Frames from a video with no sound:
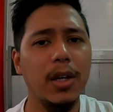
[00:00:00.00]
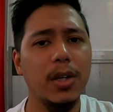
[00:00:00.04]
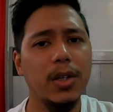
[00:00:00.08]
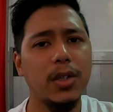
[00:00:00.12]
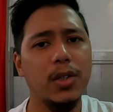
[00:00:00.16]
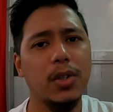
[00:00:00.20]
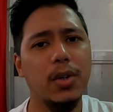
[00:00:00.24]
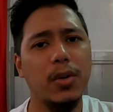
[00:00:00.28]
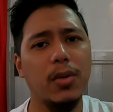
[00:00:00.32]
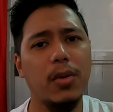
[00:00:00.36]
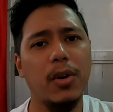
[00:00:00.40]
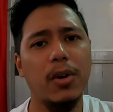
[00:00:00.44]

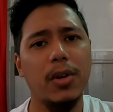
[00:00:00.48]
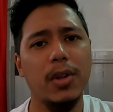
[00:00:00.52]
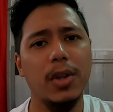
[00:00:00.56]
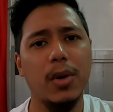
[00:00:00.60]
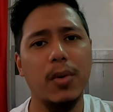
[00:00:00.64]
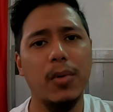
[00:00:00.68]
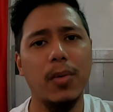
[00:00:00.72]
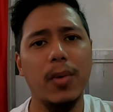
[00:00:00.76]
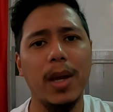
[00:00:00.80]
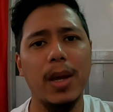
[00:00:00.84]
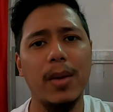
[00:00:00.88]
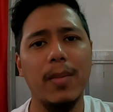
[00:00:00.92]
So on
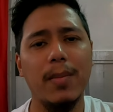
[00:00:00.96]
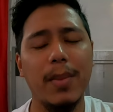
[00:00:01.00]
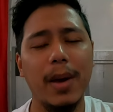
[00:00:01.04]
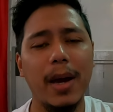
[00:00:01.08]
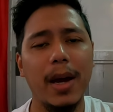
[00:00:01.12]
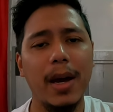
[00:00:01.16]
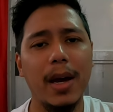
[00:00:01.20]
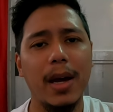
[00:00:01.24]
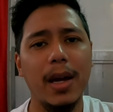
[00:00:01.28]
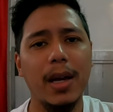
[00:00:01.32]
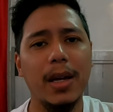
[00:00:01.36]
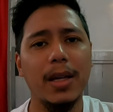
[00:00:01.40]
the way
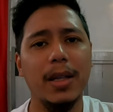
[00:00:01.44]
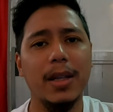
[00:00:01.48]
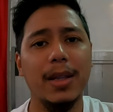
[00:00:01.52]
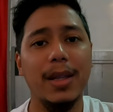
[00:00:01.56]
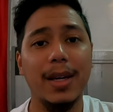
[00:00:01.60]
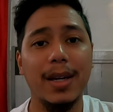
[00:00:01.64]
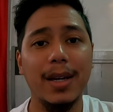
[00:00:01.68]
back,